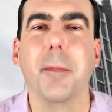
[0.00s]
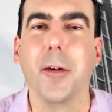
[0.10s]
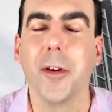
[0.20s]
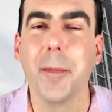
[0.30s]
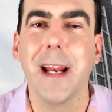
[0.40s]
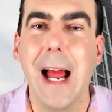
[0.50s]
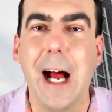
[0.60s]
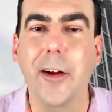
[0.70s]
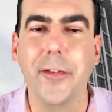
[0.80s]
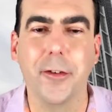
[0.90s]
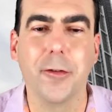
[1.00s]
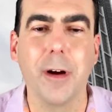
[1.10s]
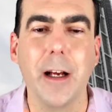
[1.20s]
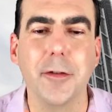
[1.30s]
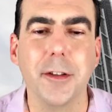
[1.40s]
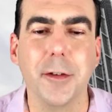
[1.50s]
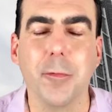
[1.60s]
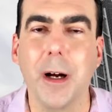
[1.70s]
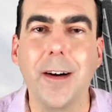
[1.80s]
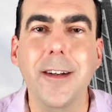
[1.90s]
but something else is crashing as
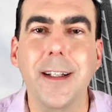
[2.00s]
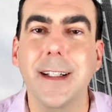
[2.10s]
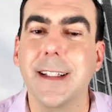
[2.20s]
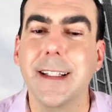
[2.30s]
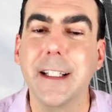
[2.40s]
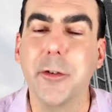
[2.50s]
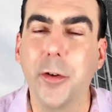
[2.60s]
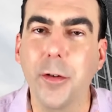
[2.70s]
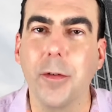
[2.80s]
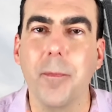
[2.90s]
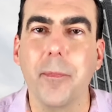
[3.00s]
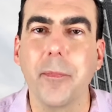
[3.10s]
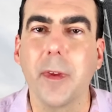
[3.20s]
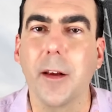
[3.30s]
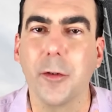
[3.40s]
well and that too is